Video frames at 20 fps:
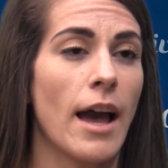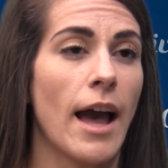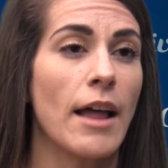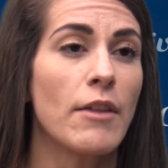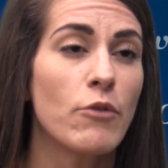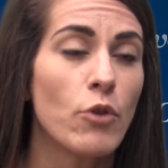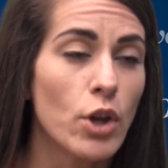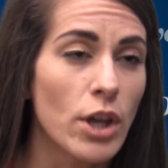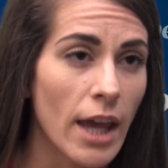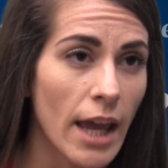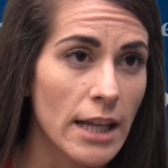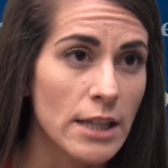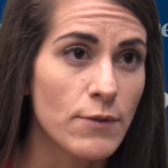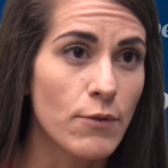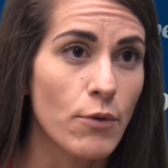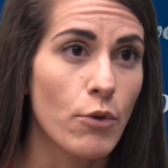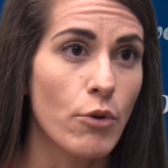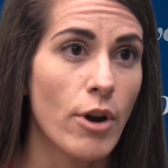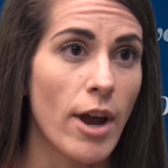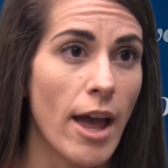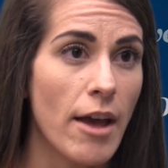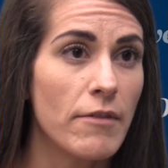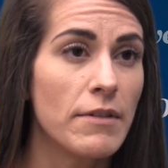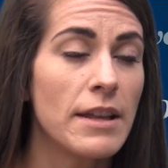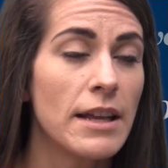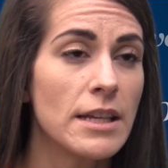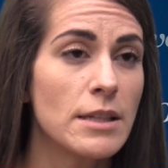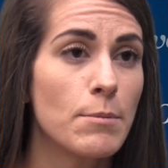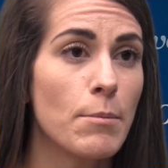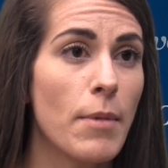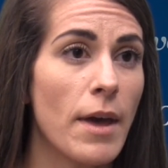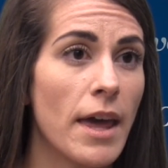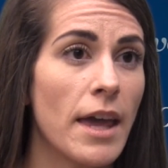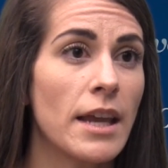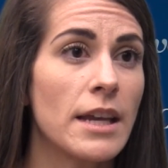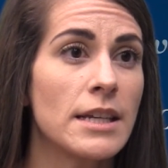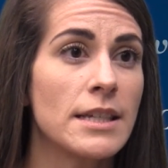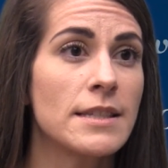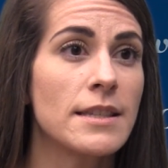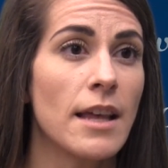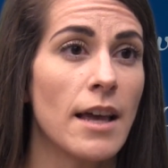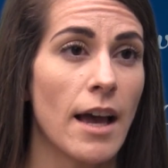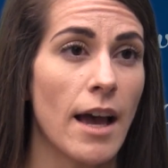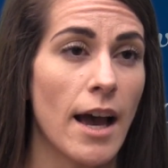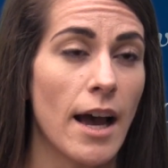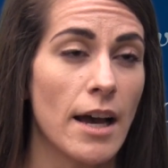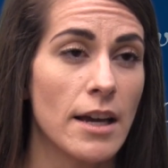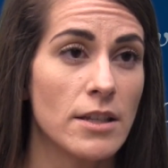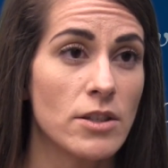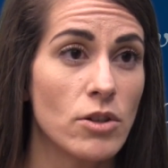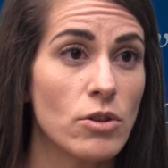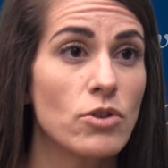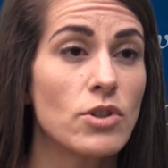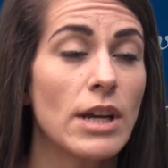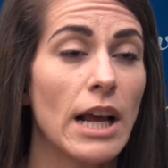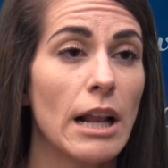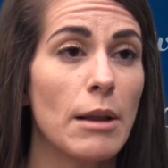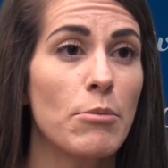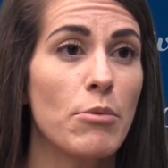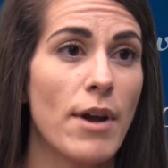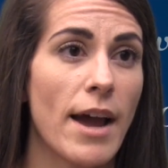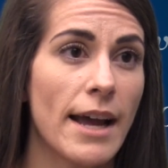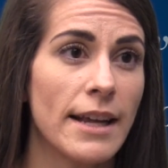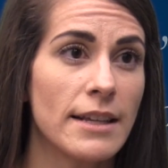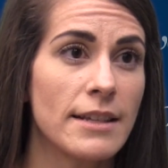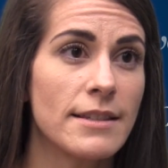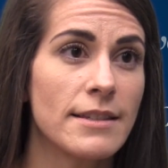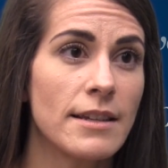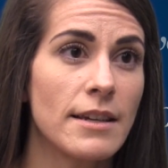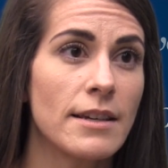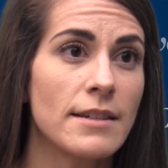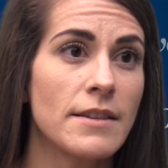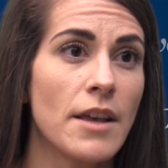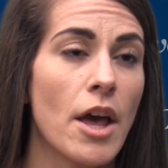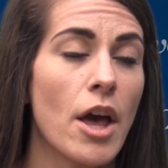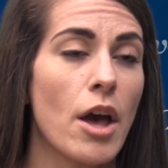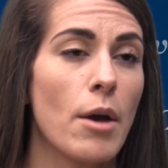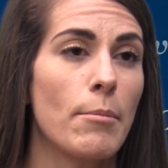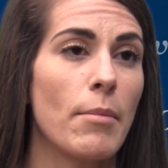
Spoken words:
advocates for evidence-based surgical practices,